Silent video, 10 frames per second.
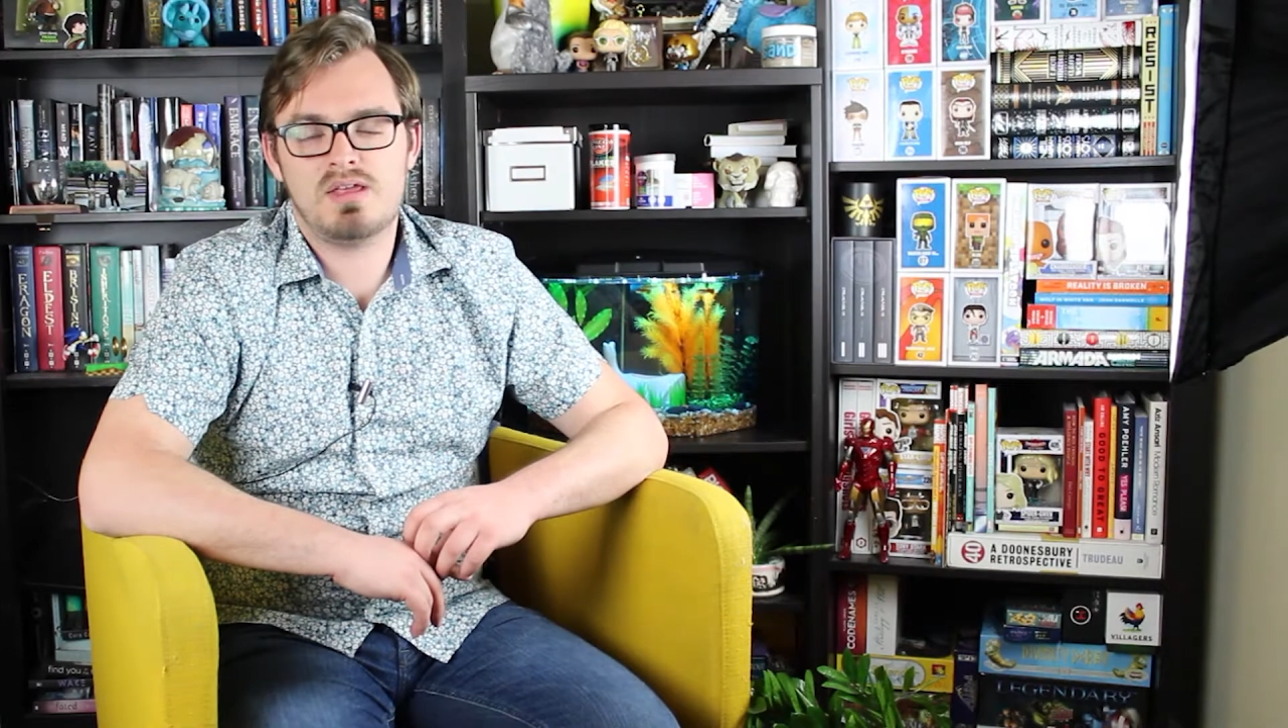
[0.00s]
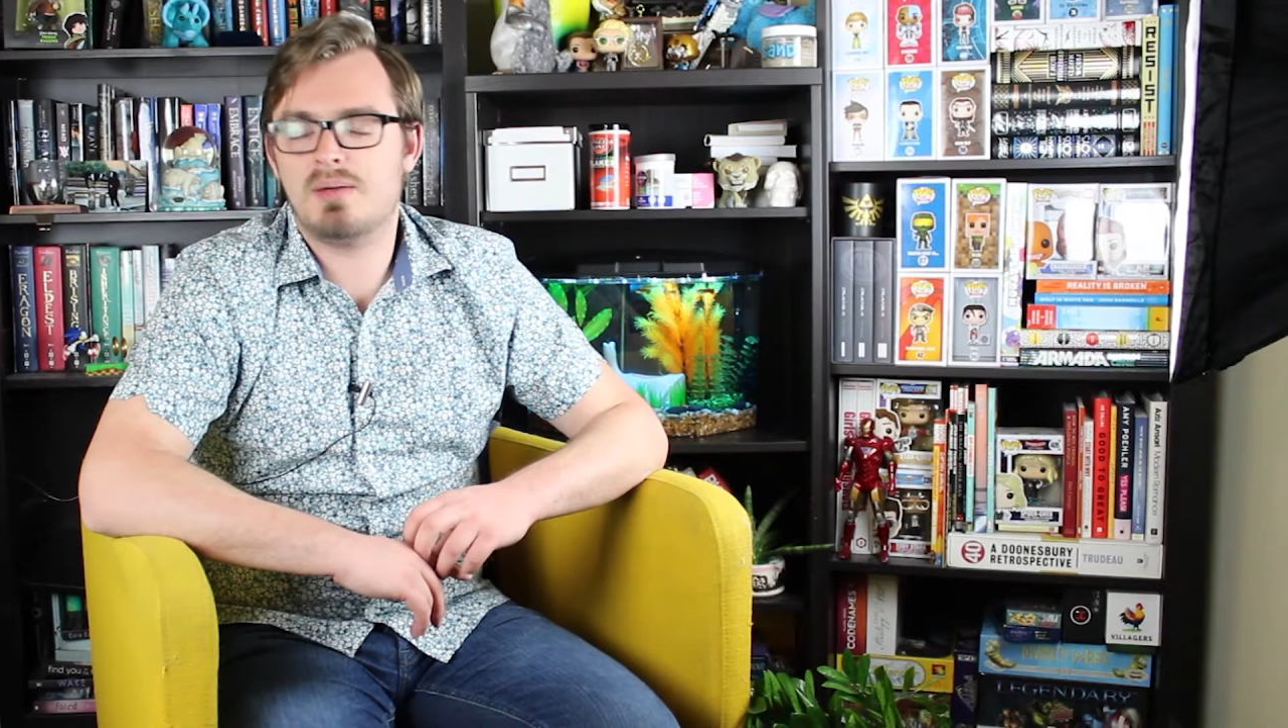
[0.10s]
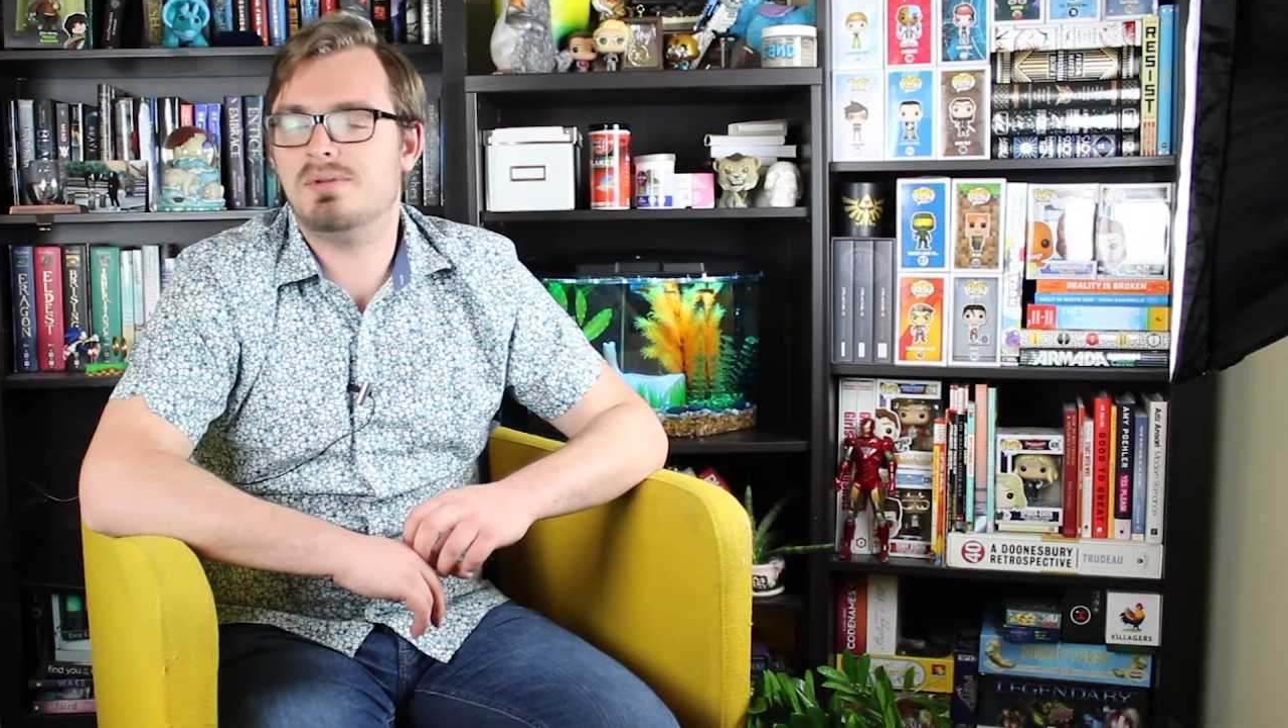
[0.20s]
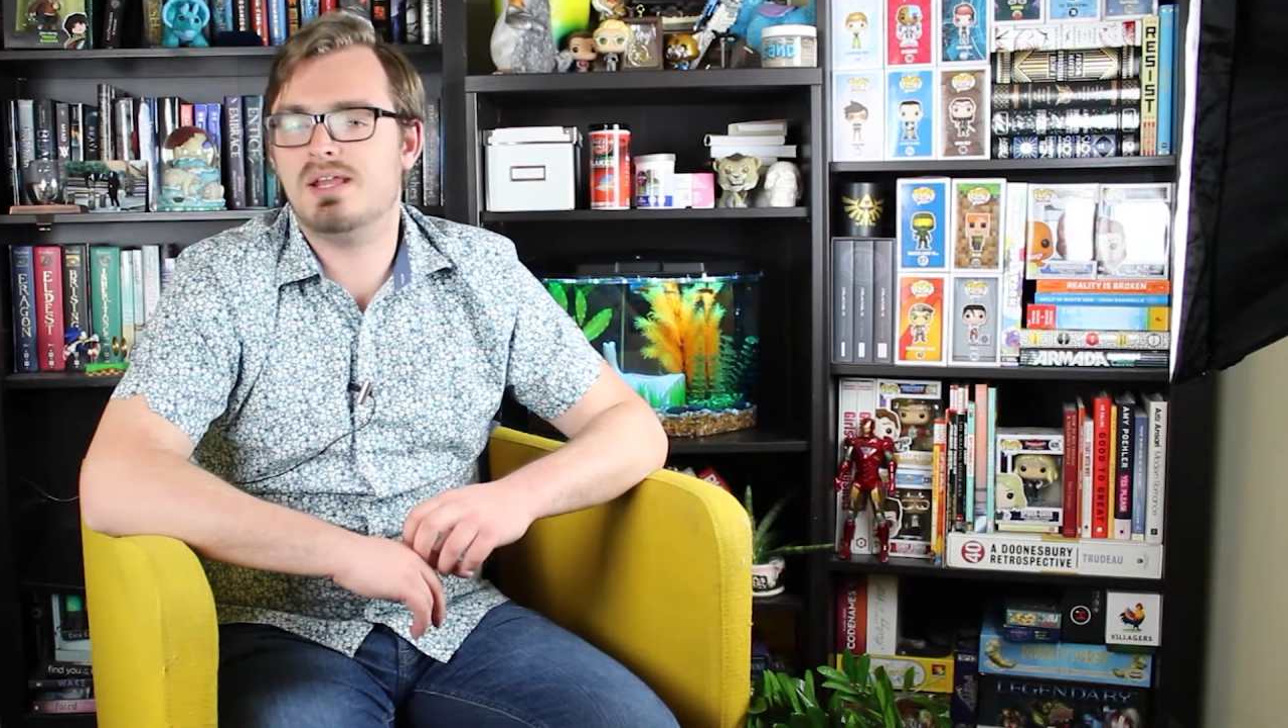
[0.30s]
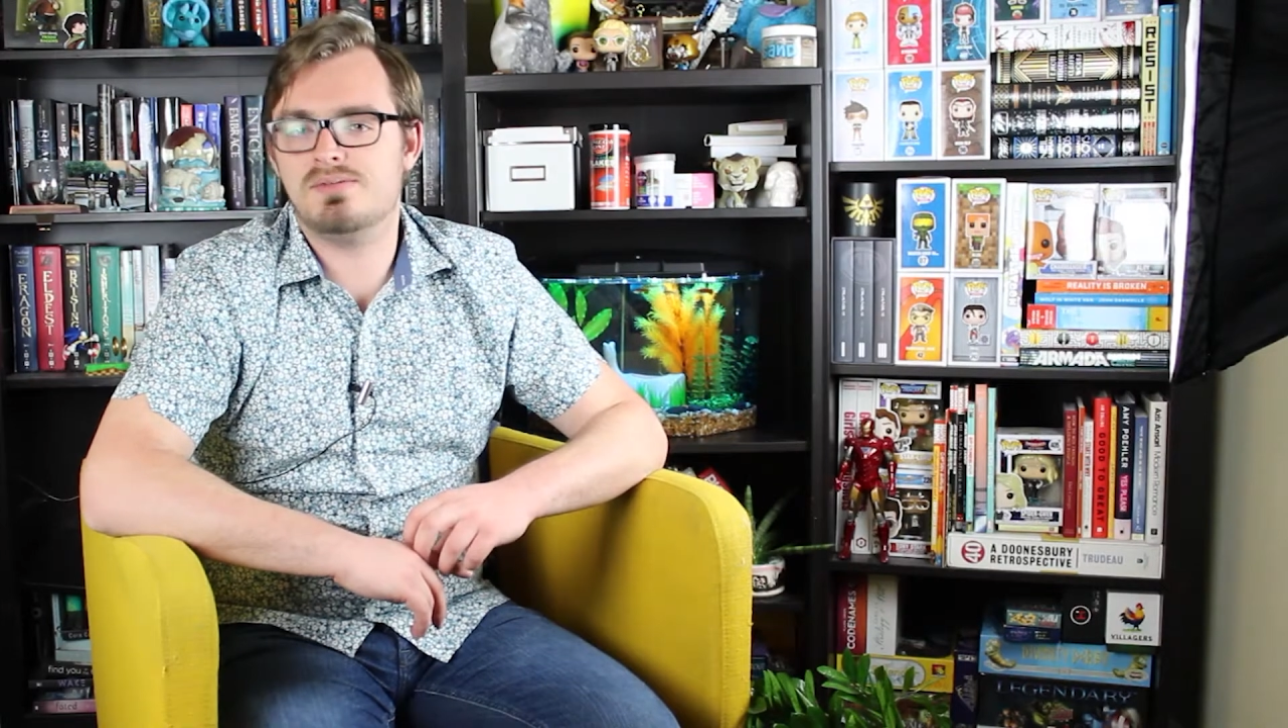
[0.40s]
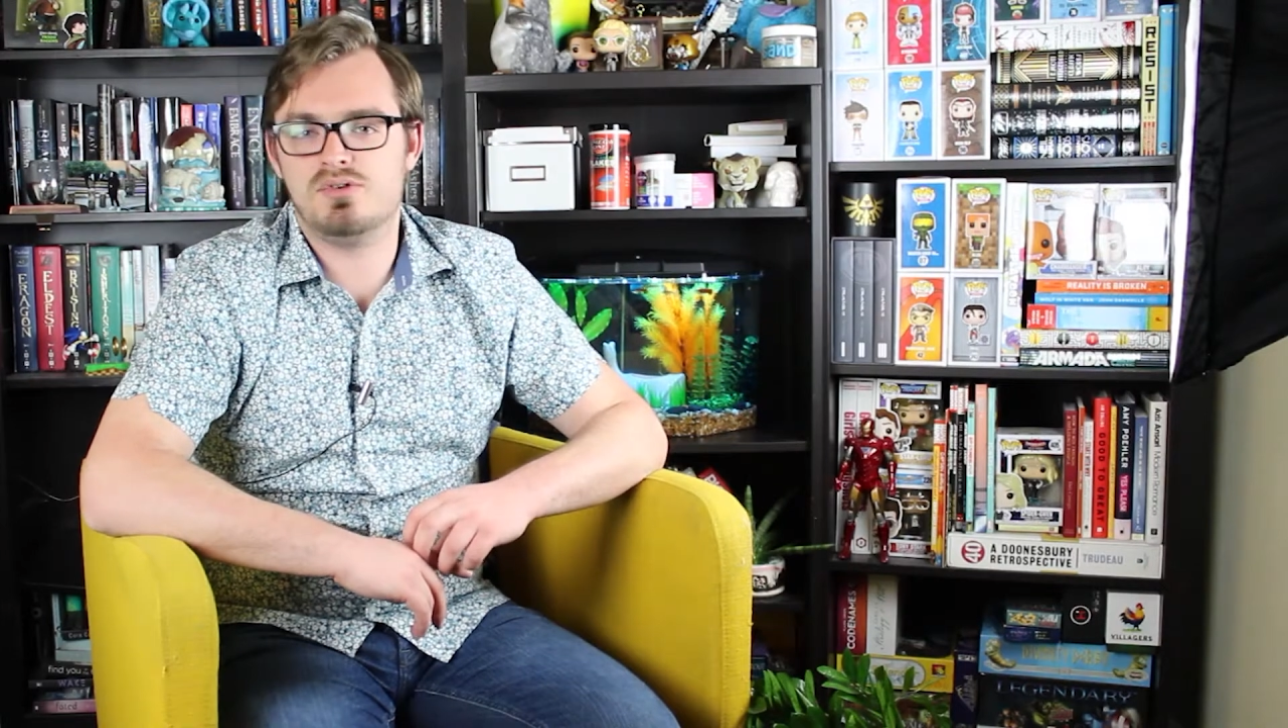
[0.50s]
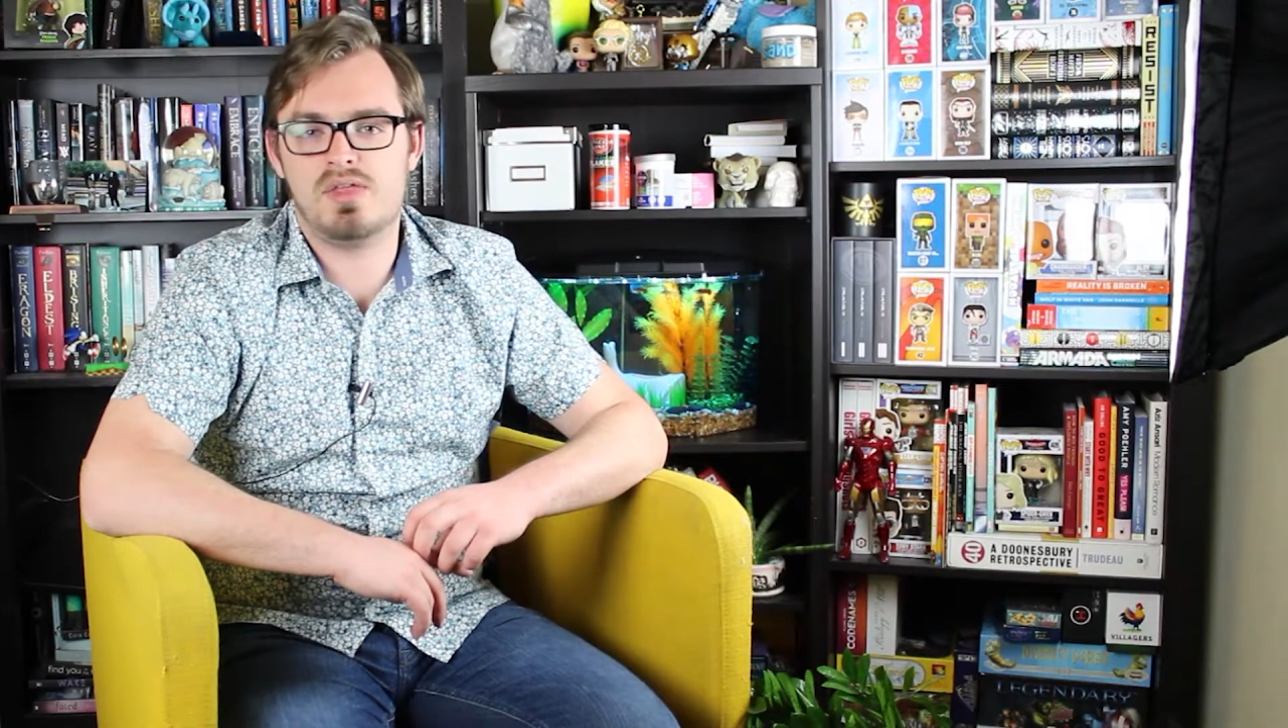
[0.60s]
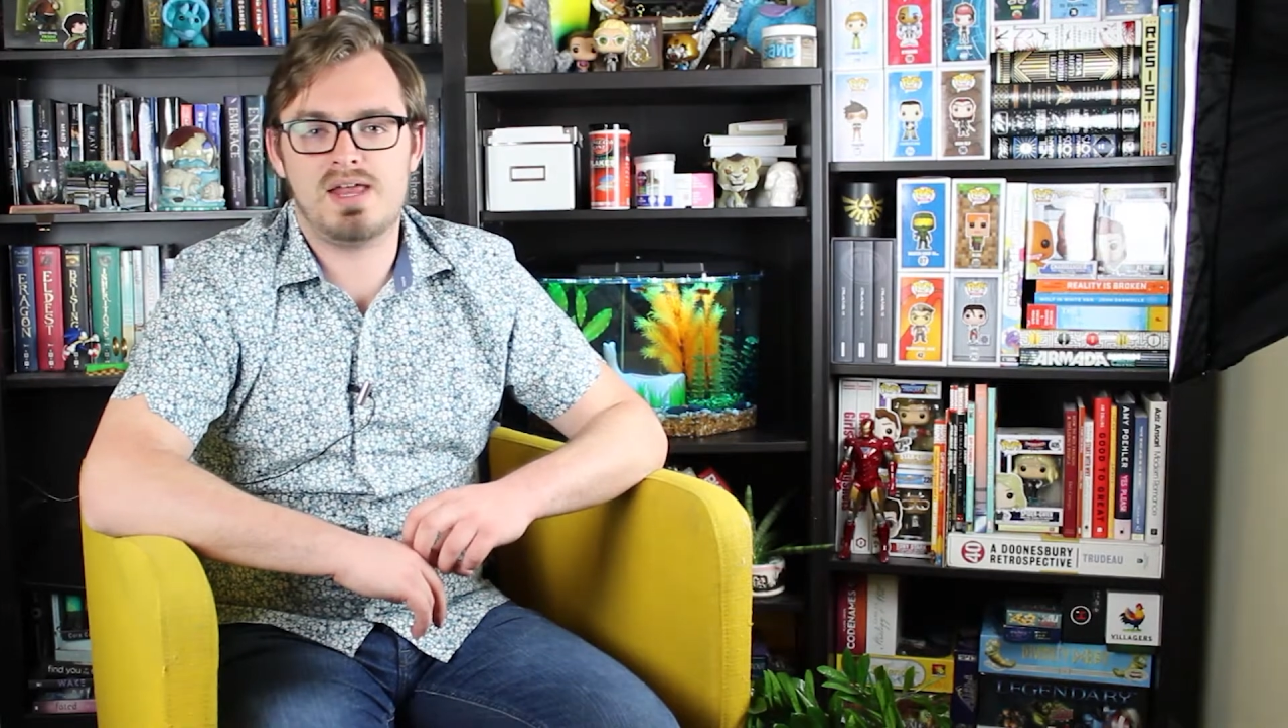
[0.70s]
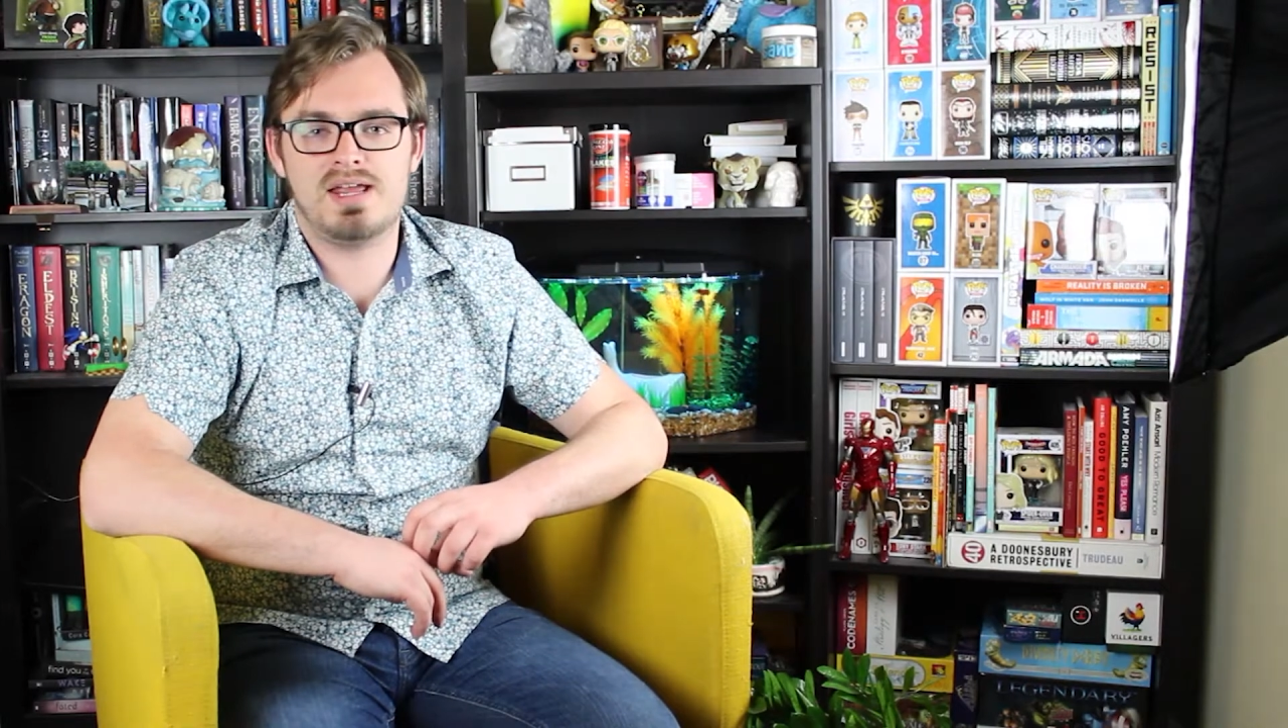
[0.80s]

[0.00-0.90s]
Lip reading: I will never do